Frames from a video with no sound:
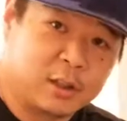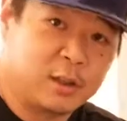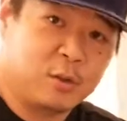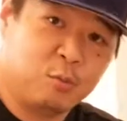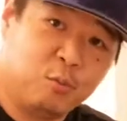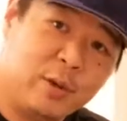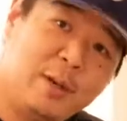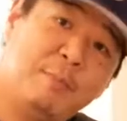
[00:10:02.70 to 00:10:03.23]

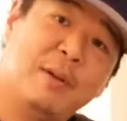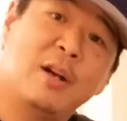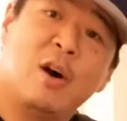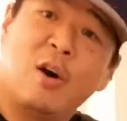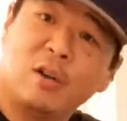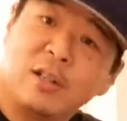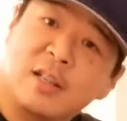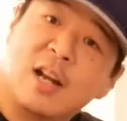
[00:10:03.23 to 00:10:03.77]
because we've been
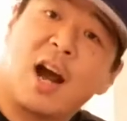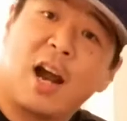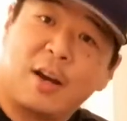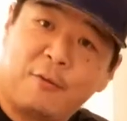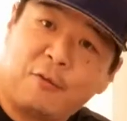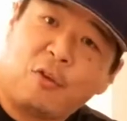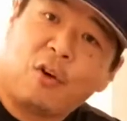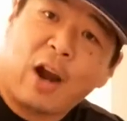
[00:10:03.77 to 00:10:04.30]
all
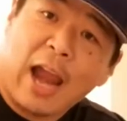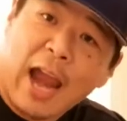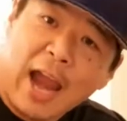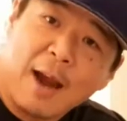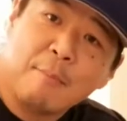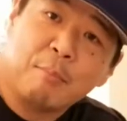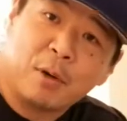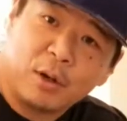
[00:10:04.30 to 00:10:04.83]
dying for
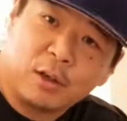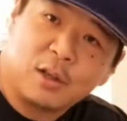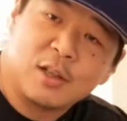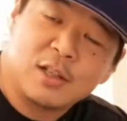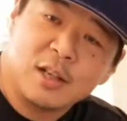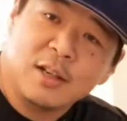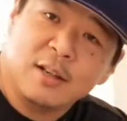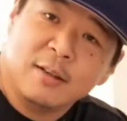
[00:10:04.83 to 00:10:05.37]

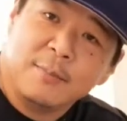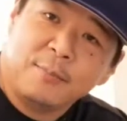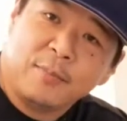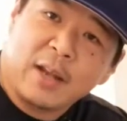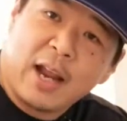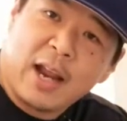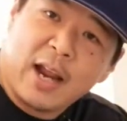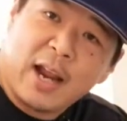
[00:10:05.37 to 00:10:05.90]
hamburgers.
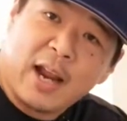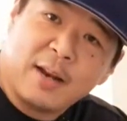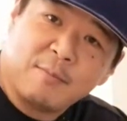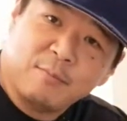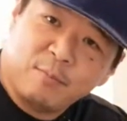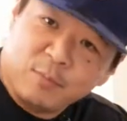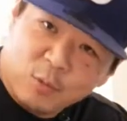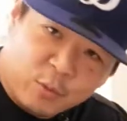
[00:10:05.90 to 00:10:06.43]
and
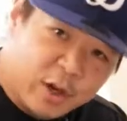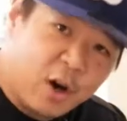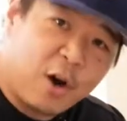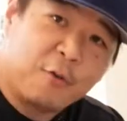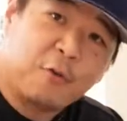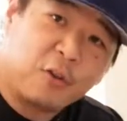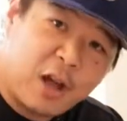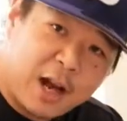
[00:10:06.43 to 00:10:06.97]
we
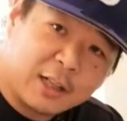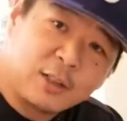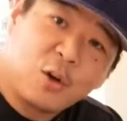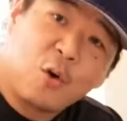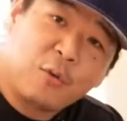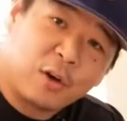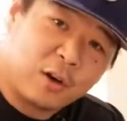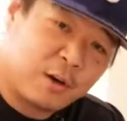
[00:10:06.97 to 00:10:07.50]
all flocked
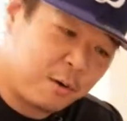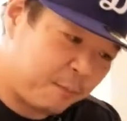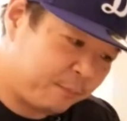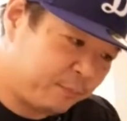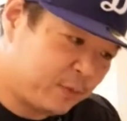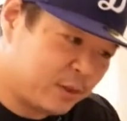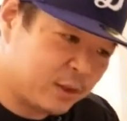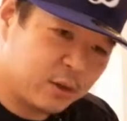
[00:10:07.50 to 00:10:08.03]
over.
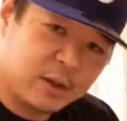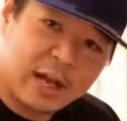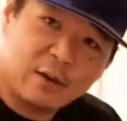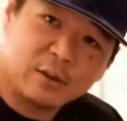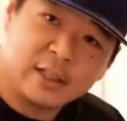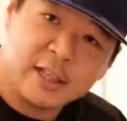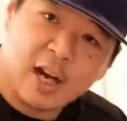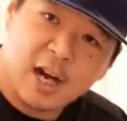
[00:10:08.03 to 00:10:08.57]
So
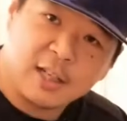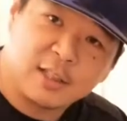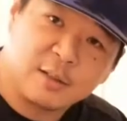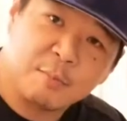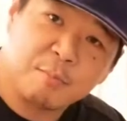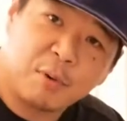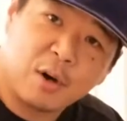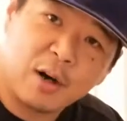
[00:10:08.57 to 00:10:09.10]
that was the
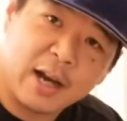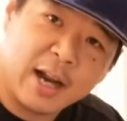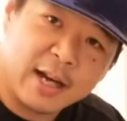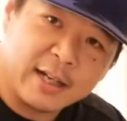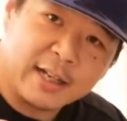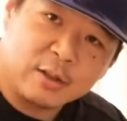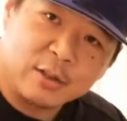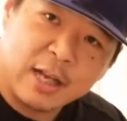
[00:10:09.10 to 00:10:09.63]
awesome part,
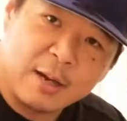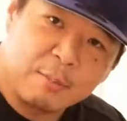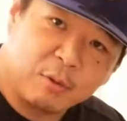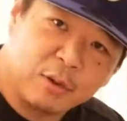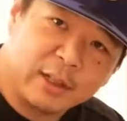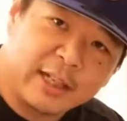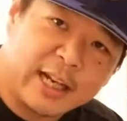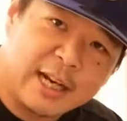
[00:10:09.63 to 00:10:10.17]
and he was
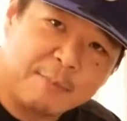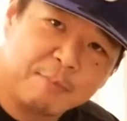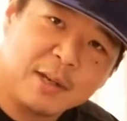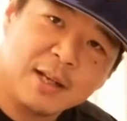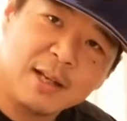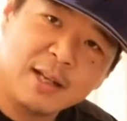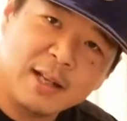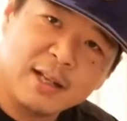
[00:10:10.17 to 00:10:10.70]
able to keep
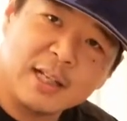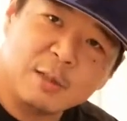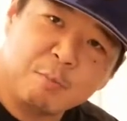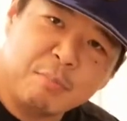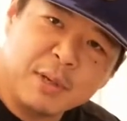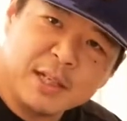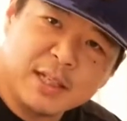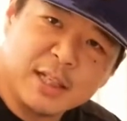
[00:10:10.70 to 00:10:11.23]
this
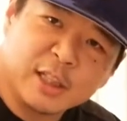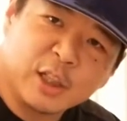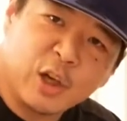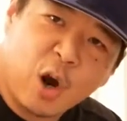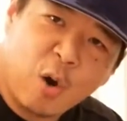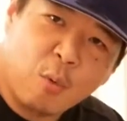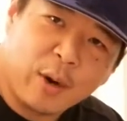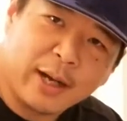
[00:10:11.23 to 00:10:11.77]
business
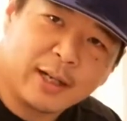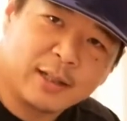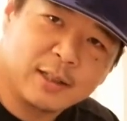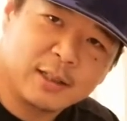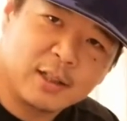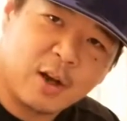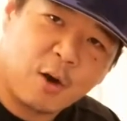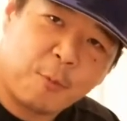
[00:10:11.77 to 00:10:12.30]
going.
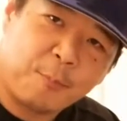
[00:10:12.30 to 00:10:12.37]
So